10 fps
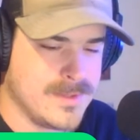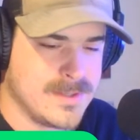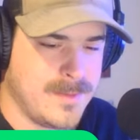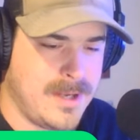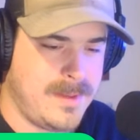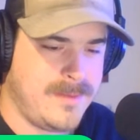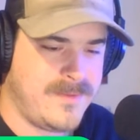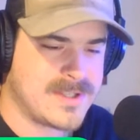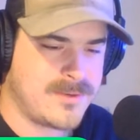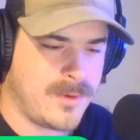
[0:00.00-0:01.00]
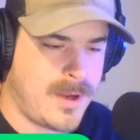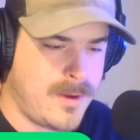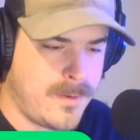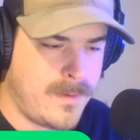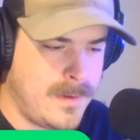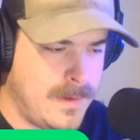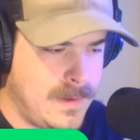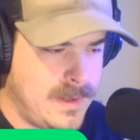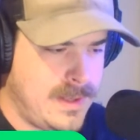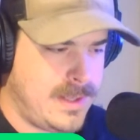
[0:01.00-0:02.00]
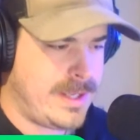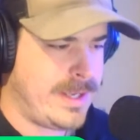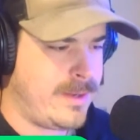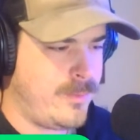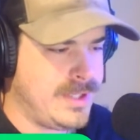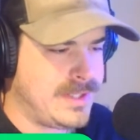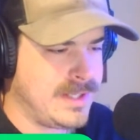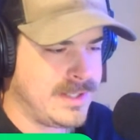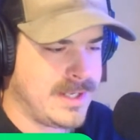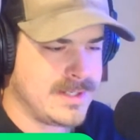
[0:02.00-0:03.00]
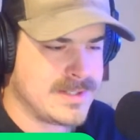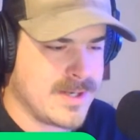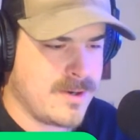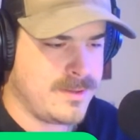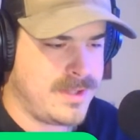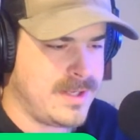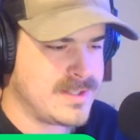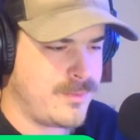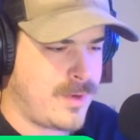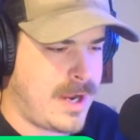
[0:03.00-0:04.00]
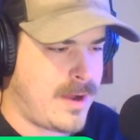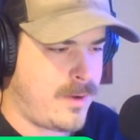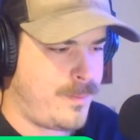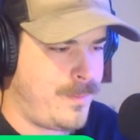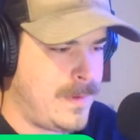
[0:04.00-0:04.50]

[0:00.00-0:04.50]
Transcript: So maybe if it's grown and we think they can turn things around,